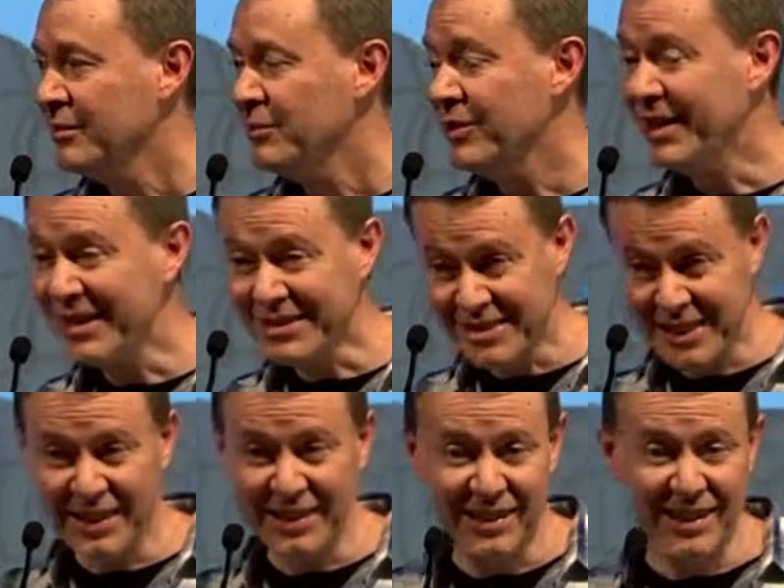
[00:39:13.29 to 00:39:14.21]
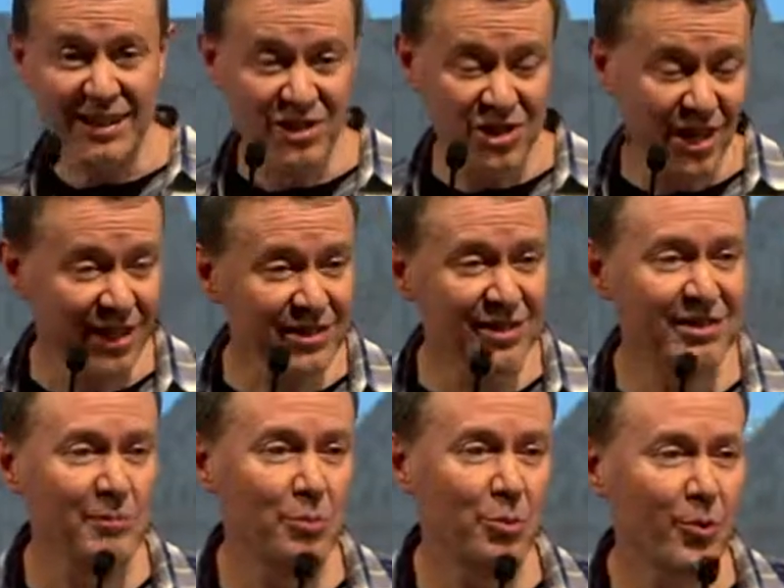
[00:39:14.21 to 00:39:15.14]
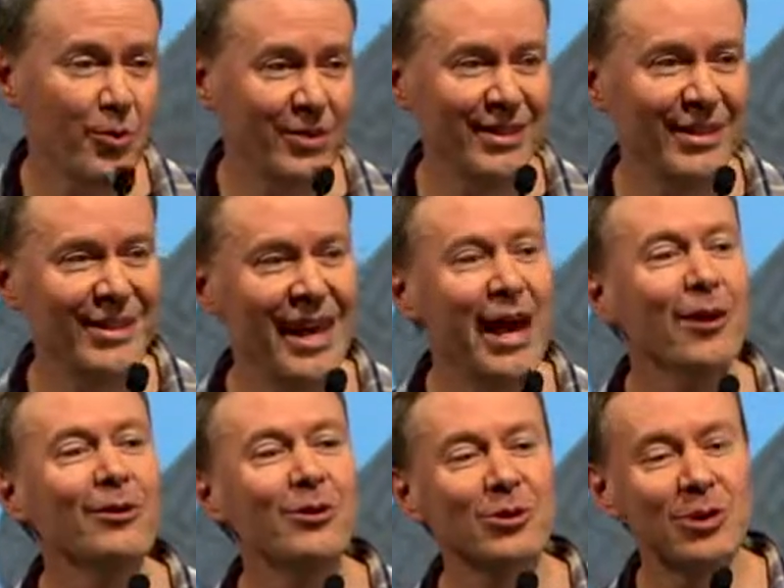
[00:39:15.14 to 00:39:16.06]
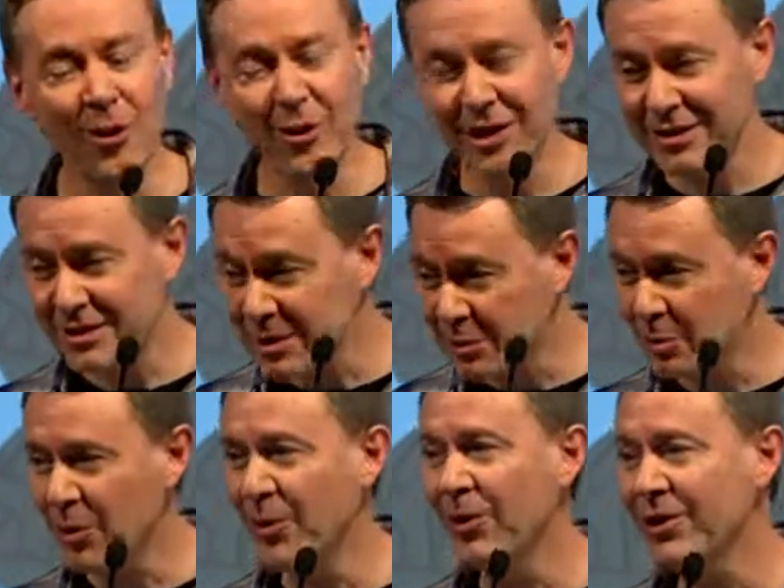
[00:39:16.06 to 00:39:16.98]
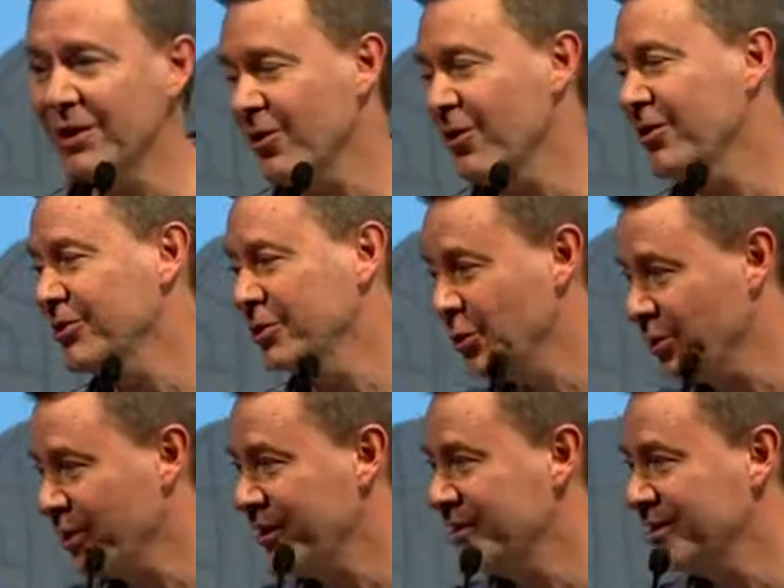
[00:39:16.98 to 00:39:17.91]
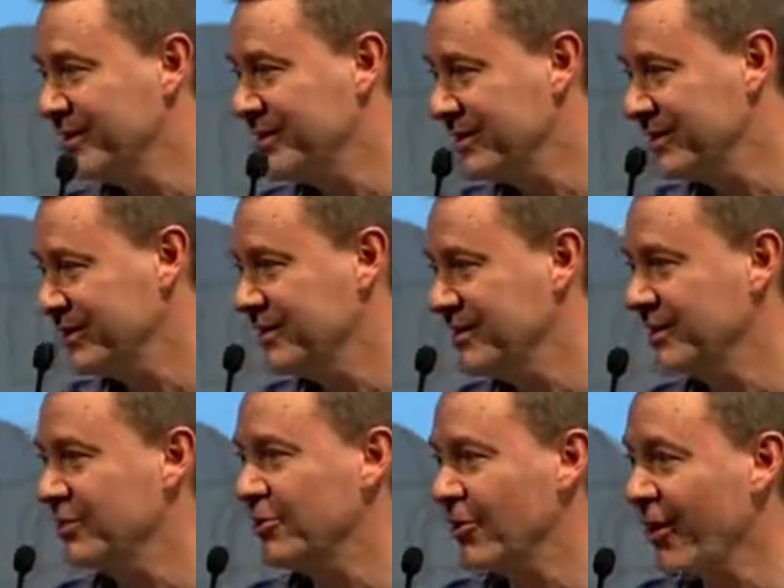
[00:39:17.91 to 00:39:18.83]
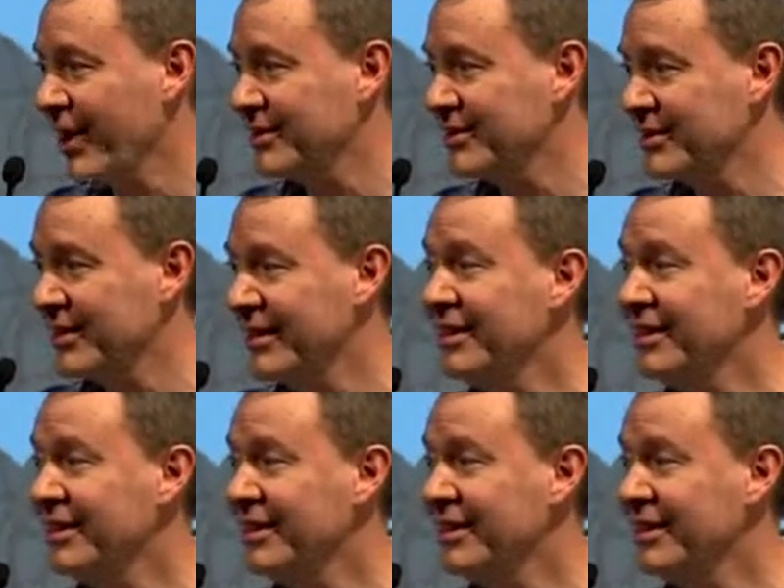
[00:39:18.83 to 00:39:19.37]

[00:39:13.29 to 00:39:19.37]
But then, secondly, and just as importantly, how are you going at spurring on your brothers and sisters in Christ?